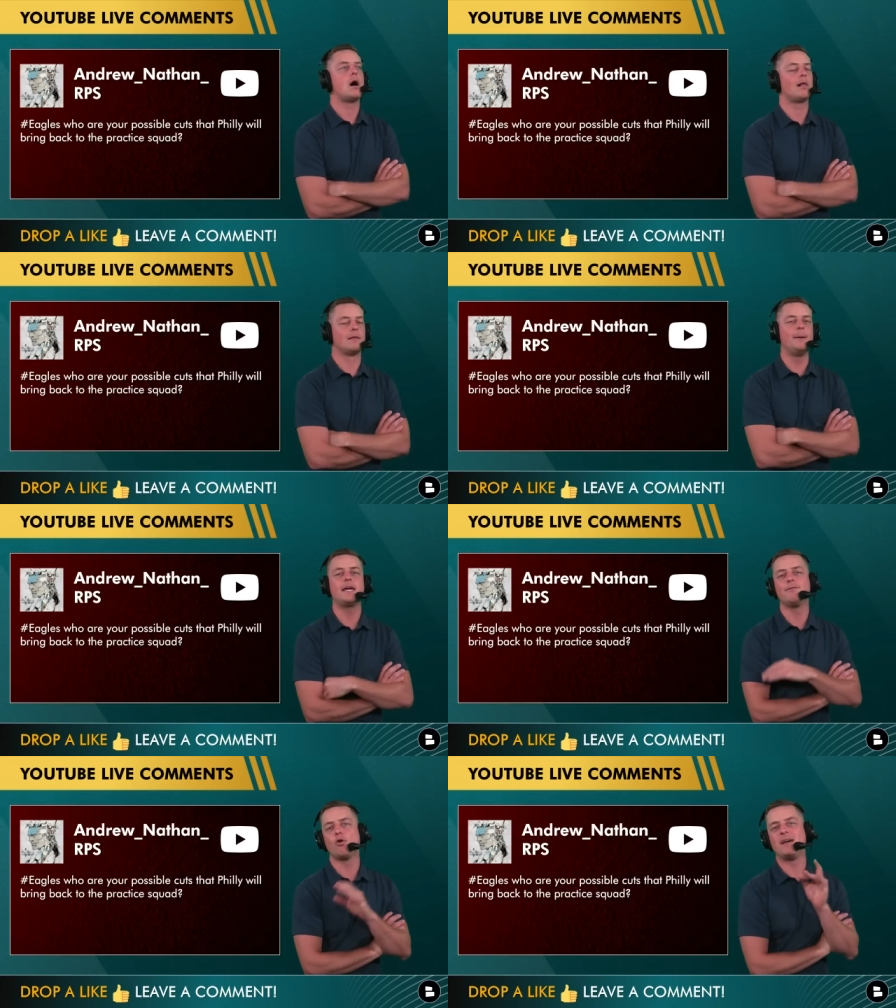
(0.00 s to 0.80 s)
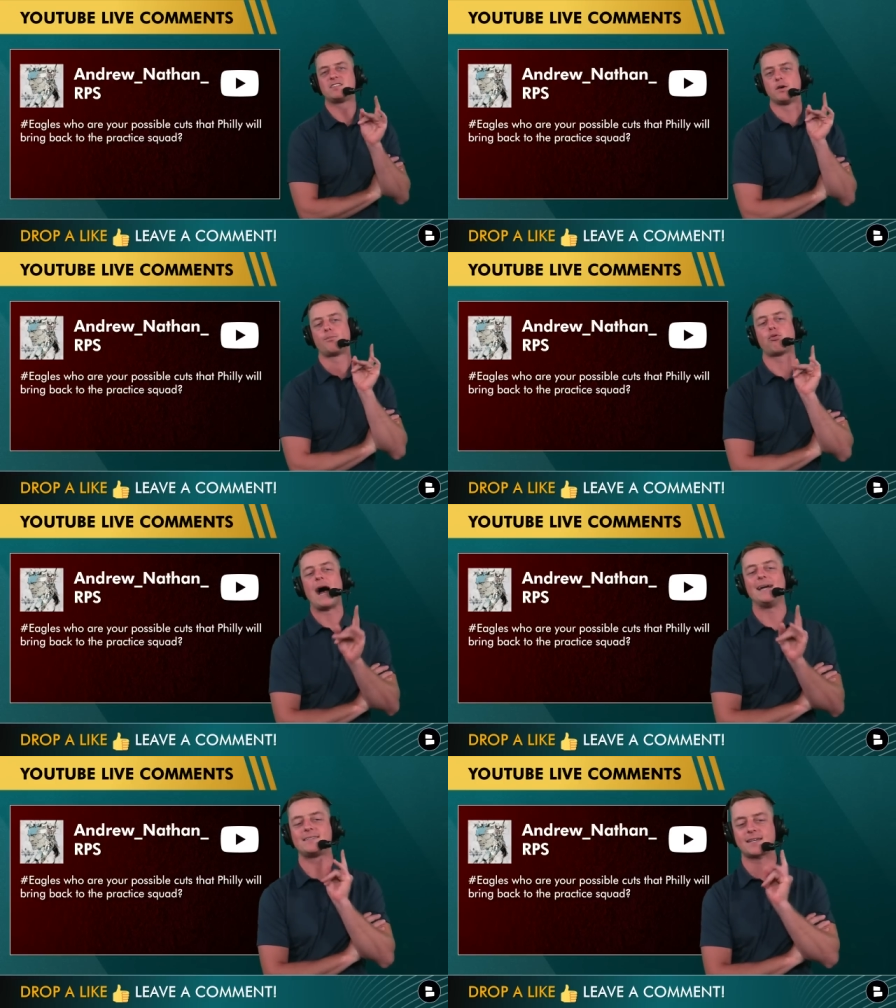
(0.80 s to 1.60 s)
Let me give you a
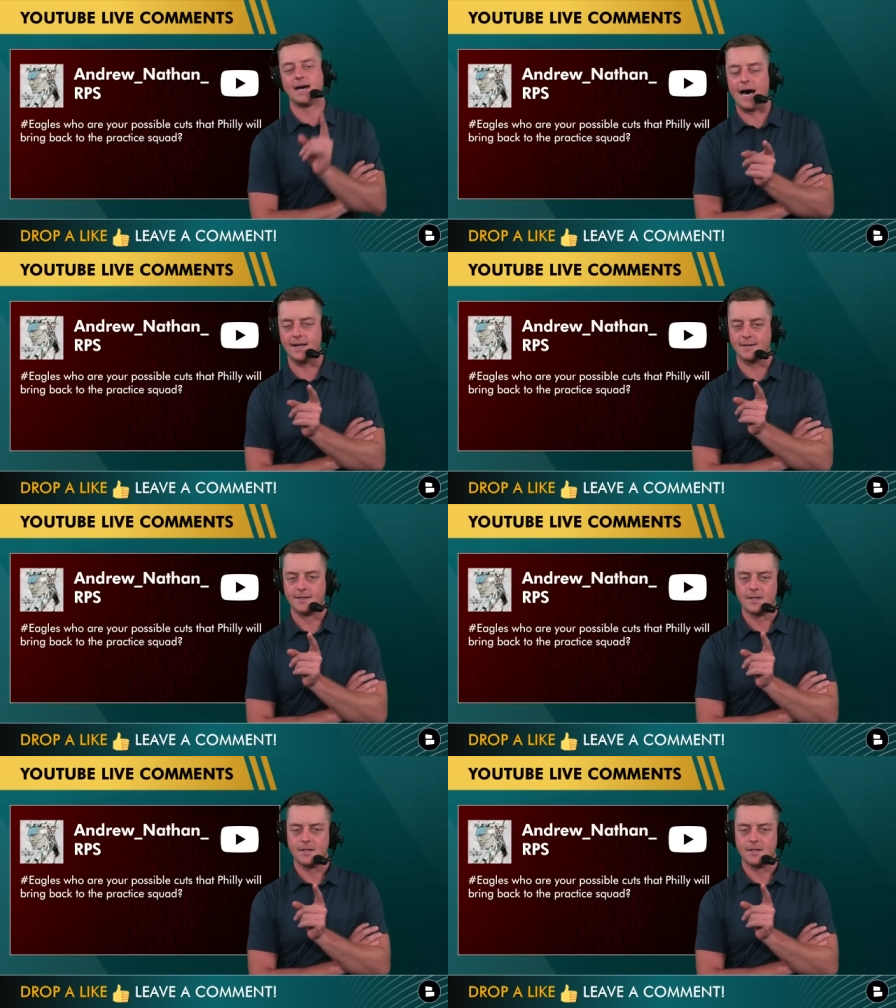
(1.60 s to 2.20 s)
surprise cut